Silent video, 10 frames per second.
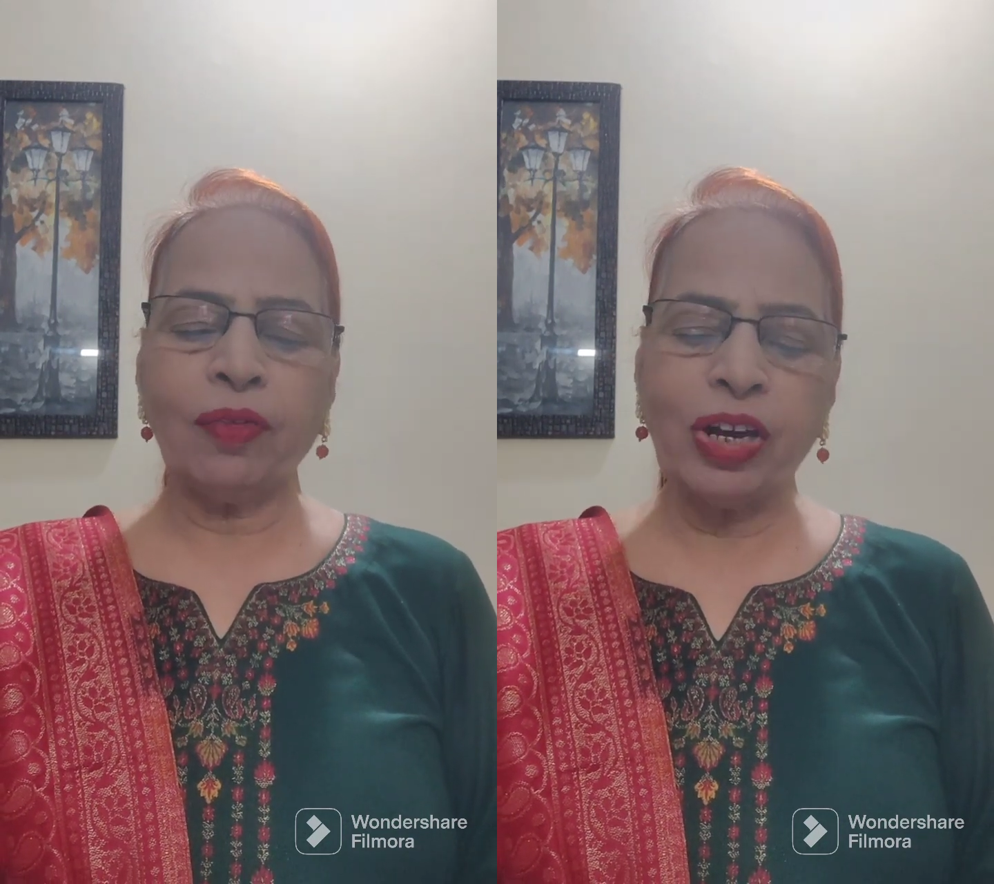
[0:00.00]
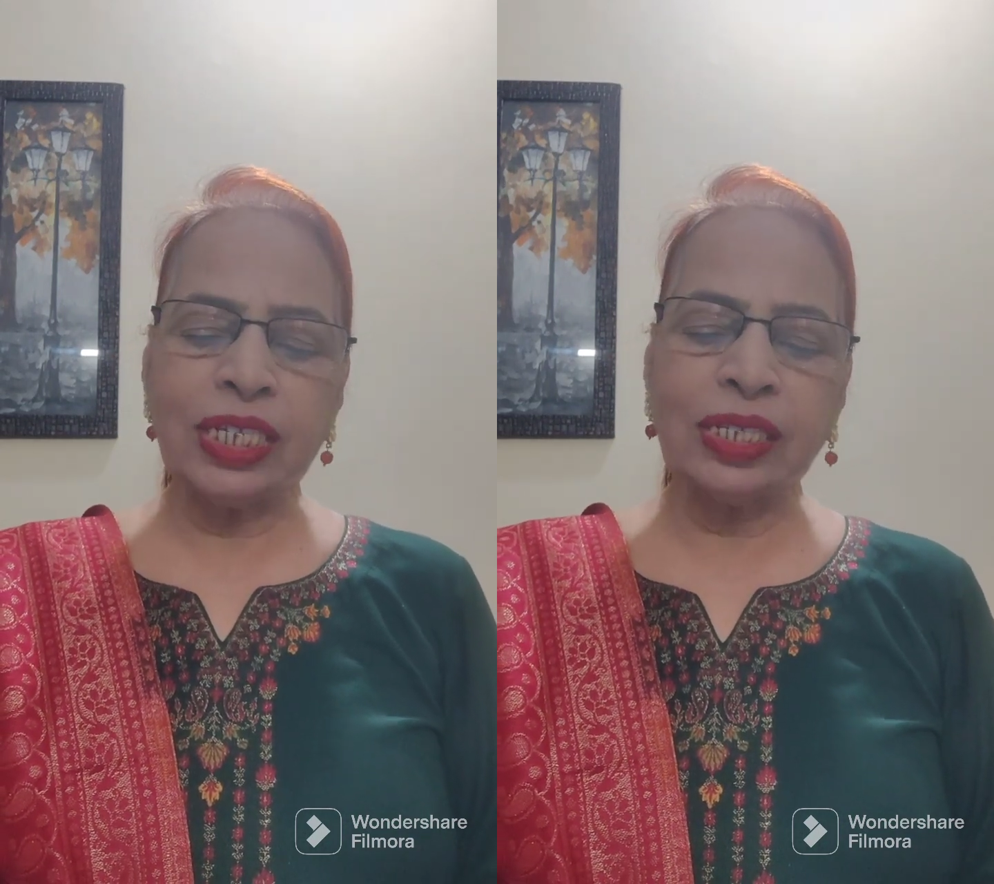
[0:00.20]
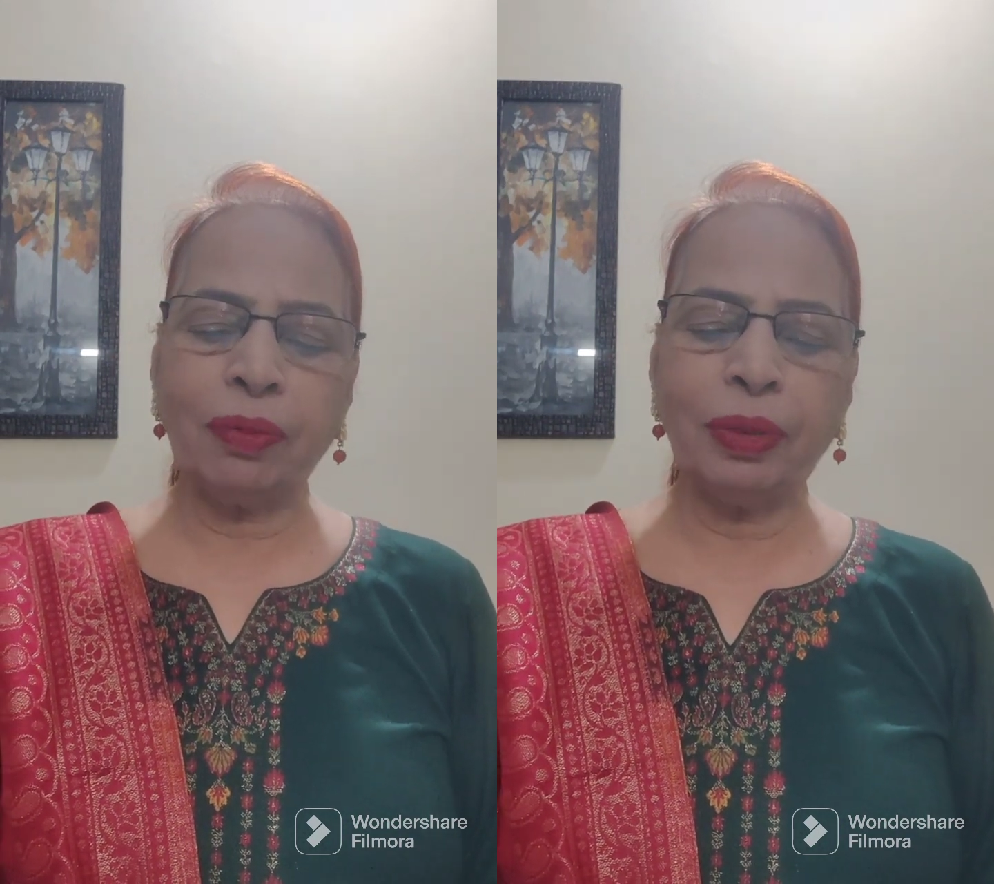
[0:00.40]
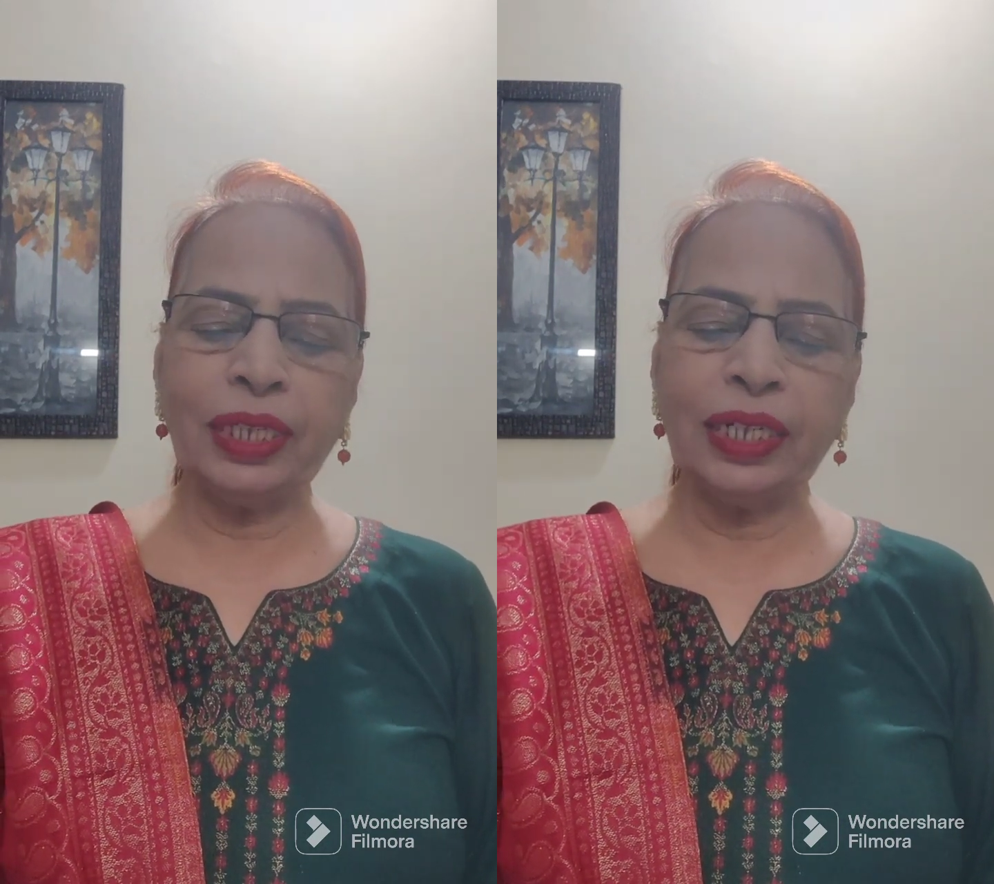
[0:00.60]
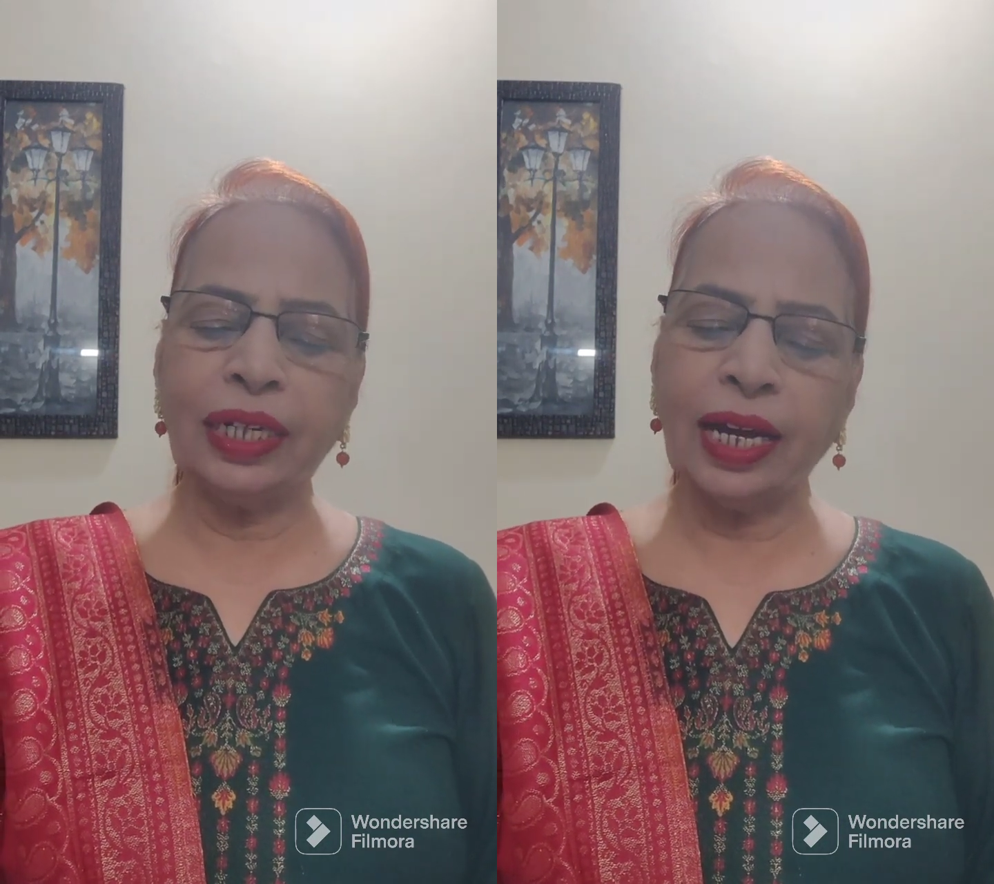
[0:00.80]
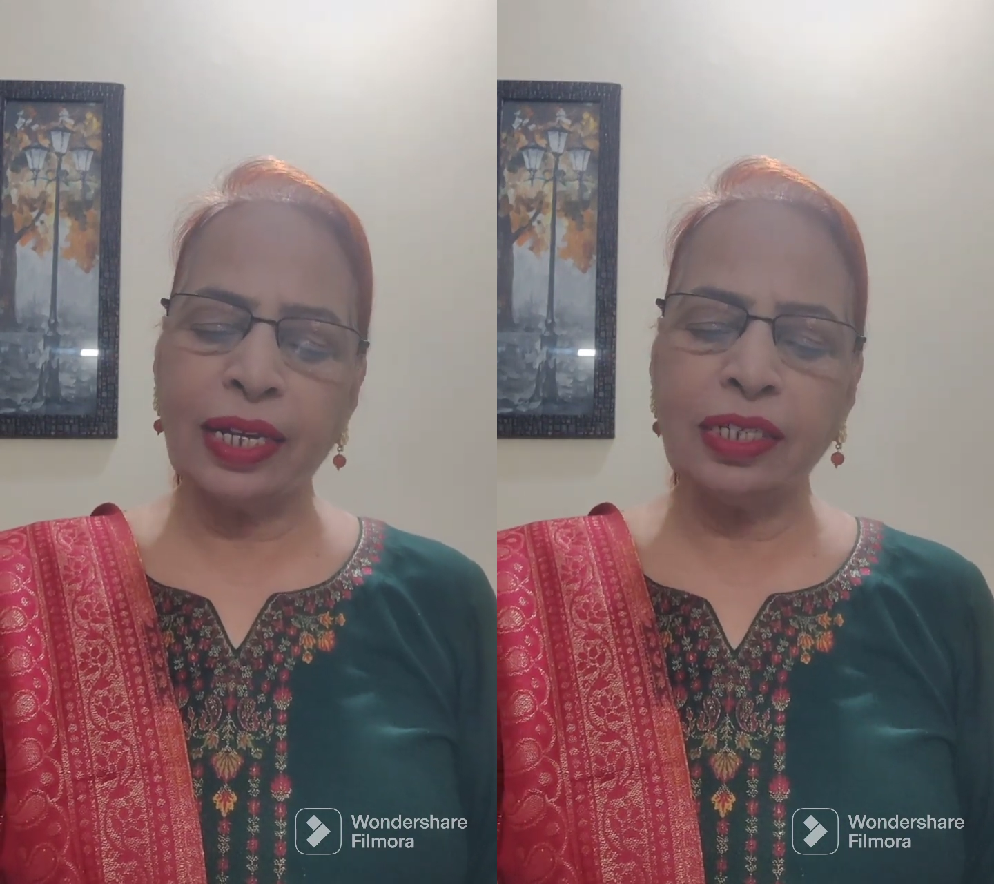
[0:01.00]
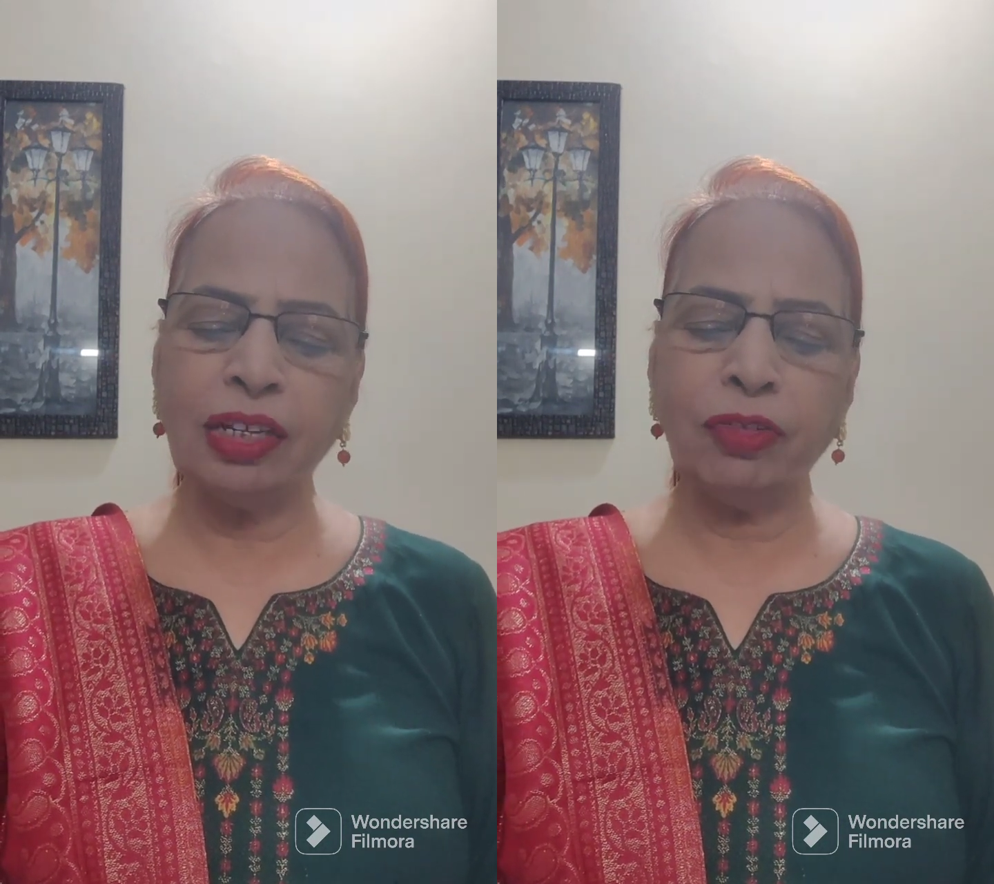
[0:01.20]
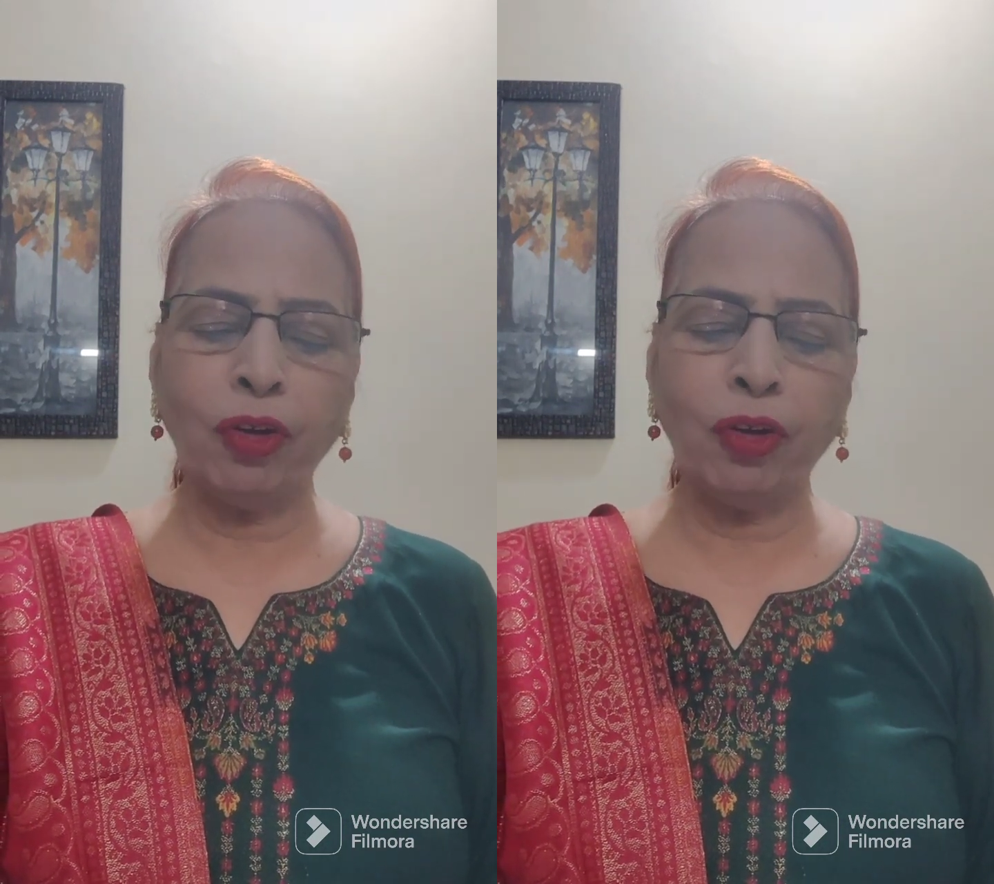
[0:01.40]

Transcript: once submitted, hence the